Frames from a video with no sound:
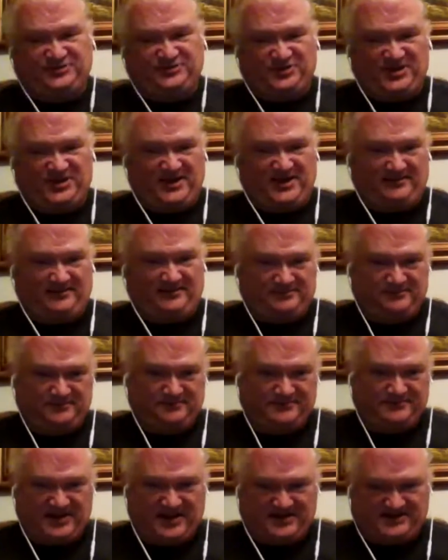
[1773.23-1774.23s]
yeah.
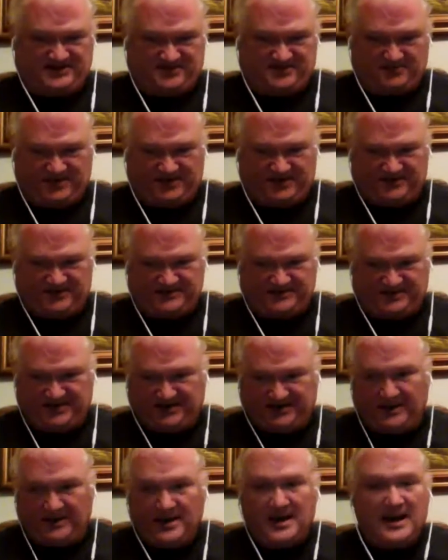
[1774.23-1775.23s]
That's the biggest
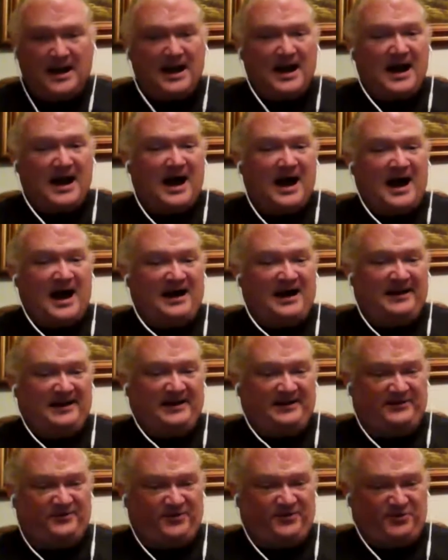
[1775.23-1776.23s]
thing. I
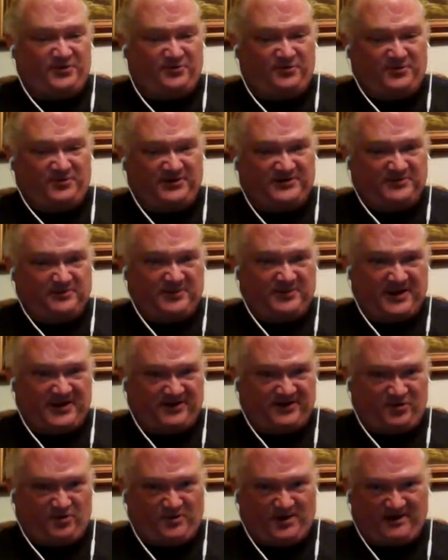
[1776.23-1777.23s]
hate to do this, but I
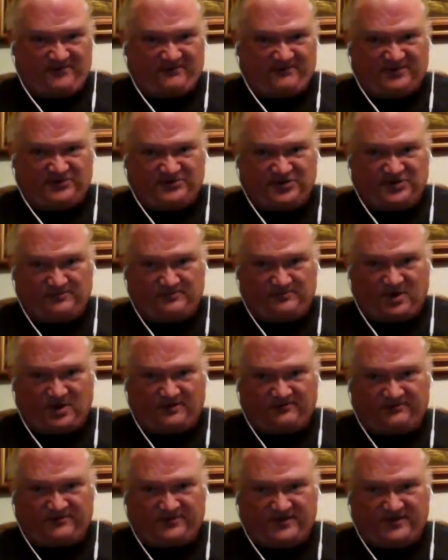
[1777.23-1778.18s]
do have to jump off